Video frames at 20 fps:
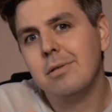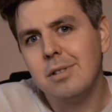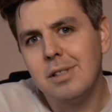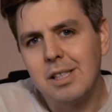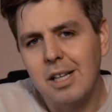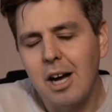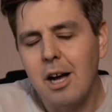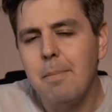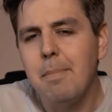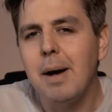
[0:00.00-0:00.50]

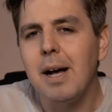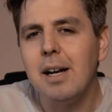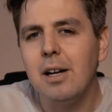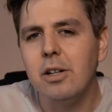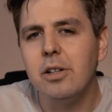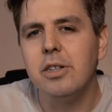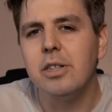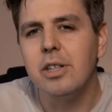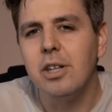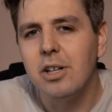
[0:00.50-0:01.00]
Sky
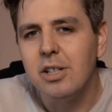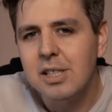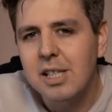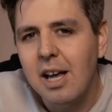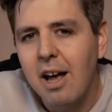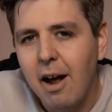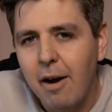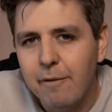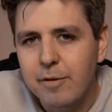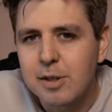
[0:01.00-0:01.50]
Pilot does
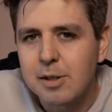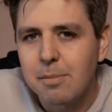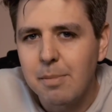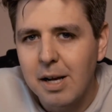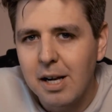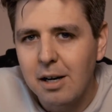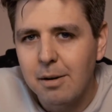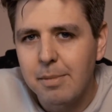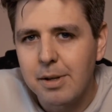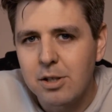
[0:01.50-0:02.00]
have some
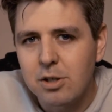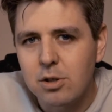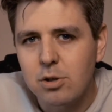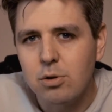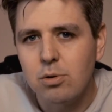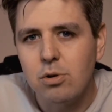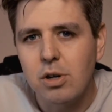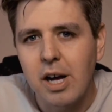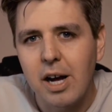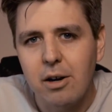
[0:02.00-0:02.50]
elements
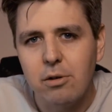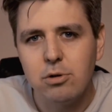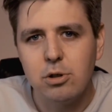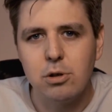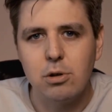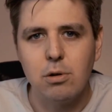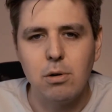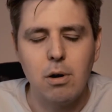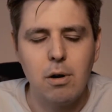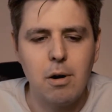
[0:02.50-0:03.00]
to
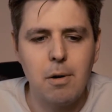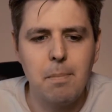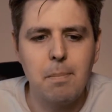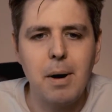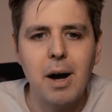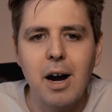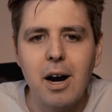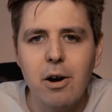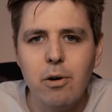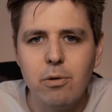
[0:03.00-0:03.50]
counter uh,
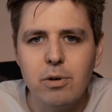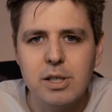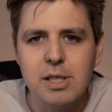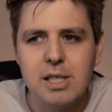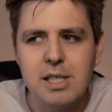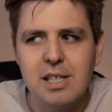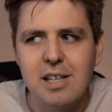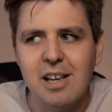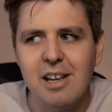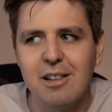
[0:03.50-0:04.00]

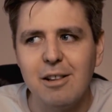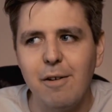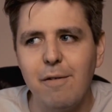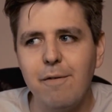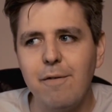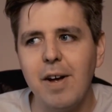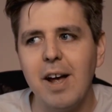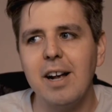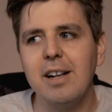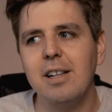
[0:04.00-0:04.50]
piracy, and the
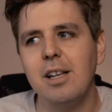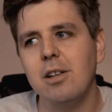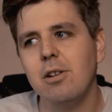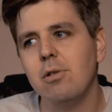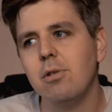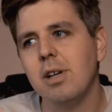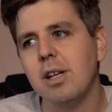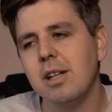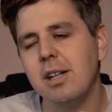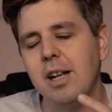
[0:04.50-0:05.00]
fact that
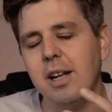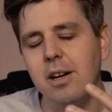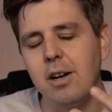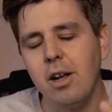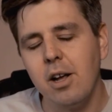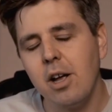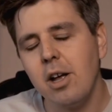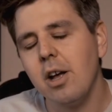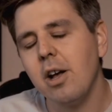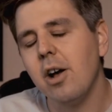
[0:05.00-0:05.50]
you can then
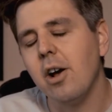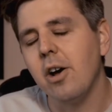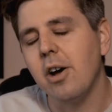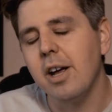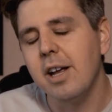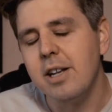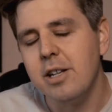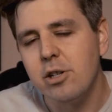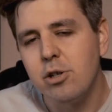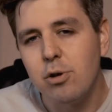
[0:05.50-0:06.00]
uh,
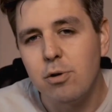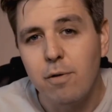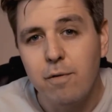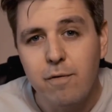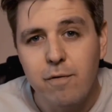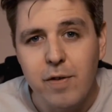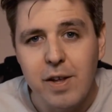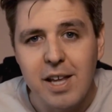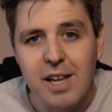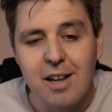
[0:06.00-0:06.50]

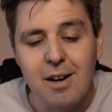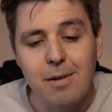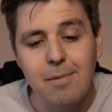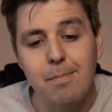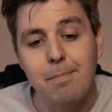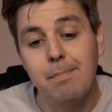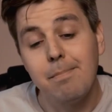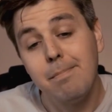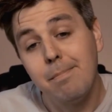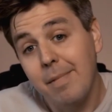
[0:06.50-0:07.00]

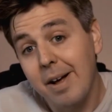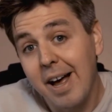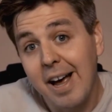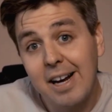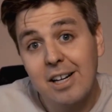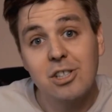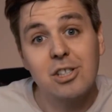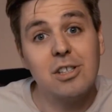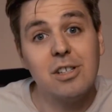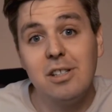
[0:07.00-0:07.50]
intervene
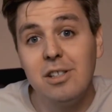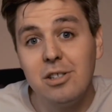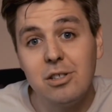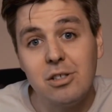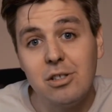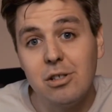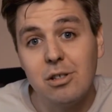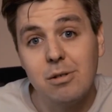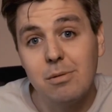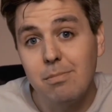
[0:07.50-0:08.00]
actually
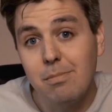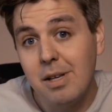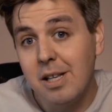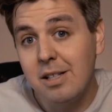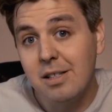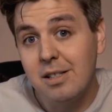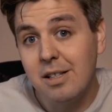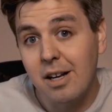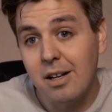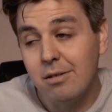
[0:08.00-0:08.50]
just
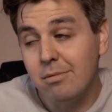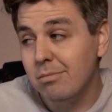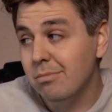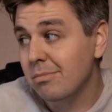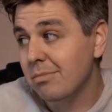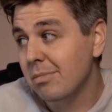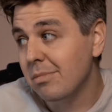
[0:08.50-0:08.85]
means that